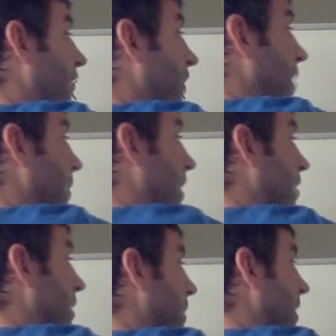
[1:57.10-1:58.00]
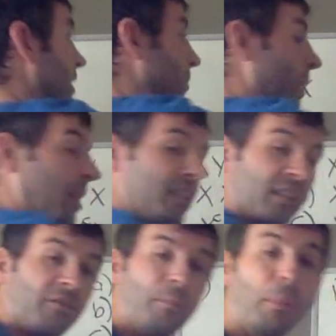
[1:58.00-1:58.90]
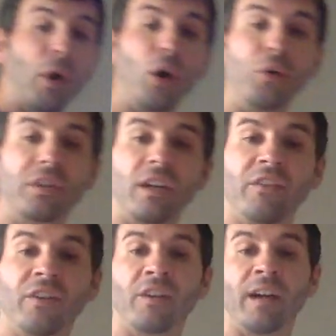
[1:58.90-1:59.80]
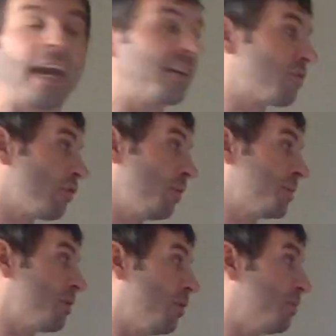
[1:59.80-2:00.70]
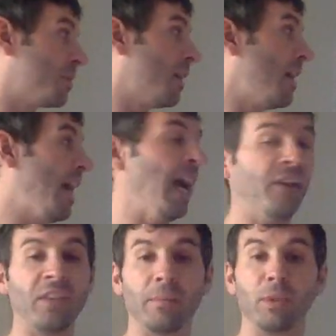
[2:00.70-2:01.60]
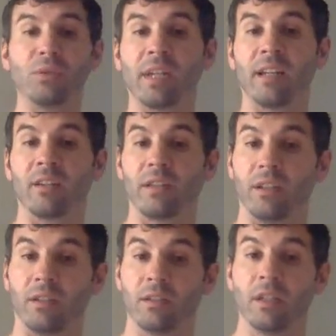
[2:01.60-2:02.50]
a female can be colorblind is if both of her X chromosomes have that mutated allele.